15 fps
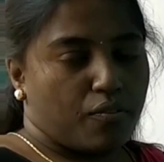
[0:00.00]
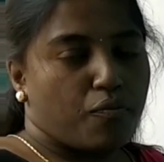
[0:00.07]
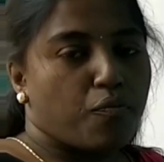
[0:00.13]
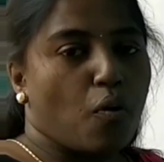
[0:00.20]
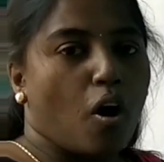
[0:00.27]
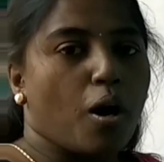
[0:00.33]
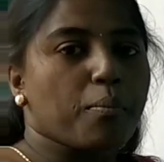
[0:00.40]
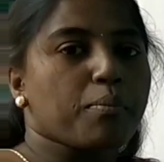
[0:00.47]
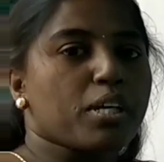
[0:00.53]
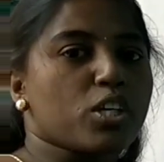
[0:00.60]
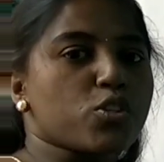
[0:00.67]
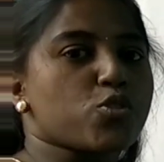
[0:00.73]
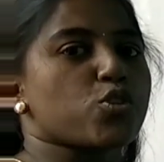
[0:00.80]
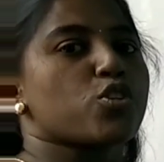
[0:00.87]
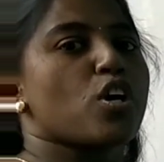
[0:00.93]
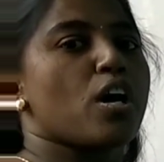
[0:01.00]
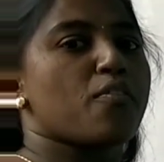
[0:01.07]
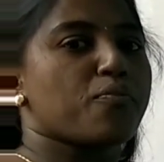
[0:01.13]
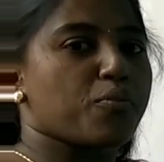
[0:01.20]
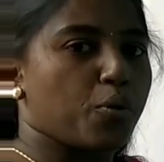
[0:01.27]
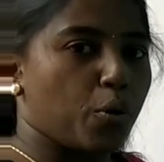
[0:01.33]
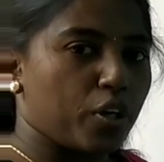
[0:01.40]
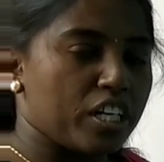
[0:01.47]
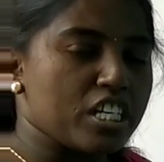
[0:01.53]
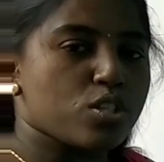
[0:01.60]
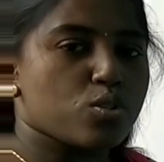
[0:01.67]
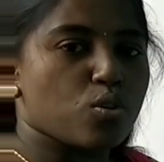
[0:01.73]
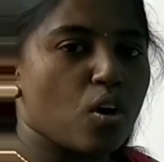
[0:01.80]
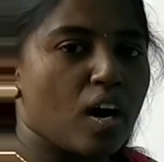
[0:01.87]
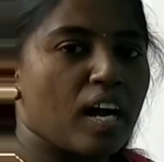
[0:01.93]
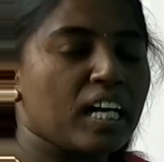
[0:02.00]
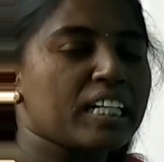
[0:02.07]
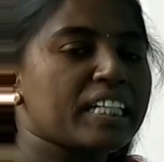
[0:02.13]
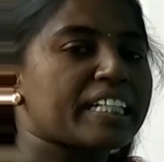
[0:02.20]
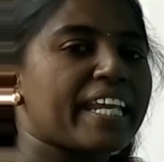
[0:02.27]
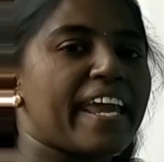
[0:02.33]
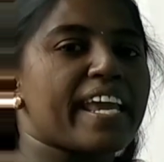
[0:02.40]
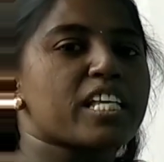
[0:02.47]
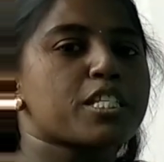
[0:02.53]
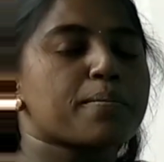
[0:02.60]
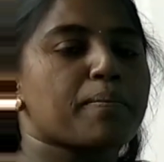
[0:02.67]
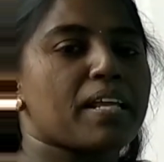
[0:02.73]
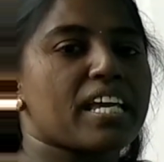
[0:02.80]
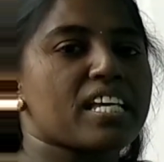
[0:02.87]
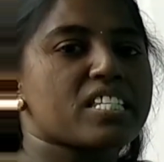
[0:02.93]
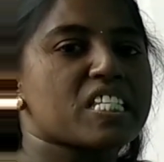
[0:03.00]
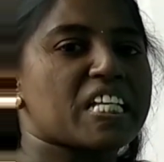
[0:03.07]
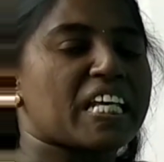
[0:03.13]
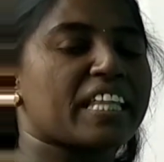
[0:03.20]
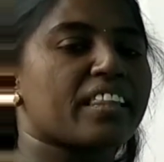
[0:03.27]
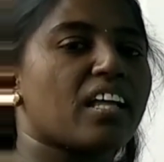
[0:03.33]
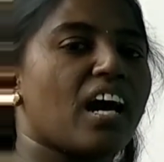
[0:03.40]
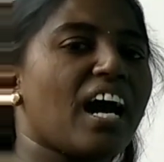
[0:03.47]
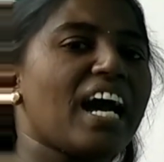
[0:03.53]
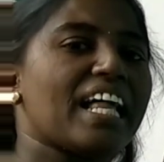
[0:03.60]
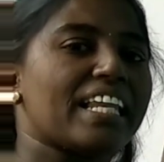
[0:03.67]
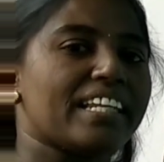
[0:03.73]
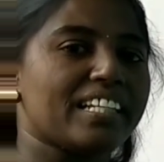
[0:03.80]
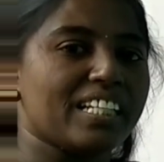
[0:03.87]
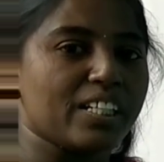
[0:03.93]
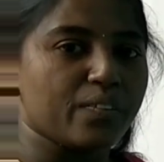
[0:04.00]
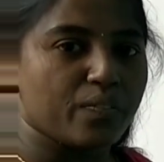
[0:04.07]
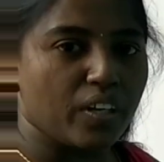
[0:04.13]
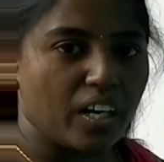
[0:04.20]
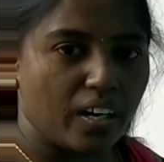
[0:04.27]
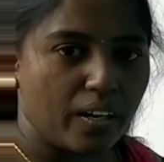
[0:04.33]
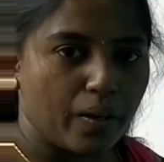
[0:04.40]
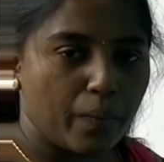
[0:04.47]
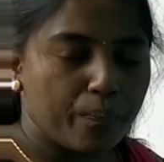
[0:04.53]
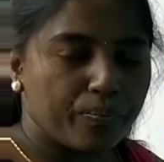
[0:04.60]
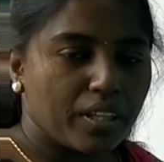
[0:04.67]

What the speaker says: formation of cholesterol takes place in the liver.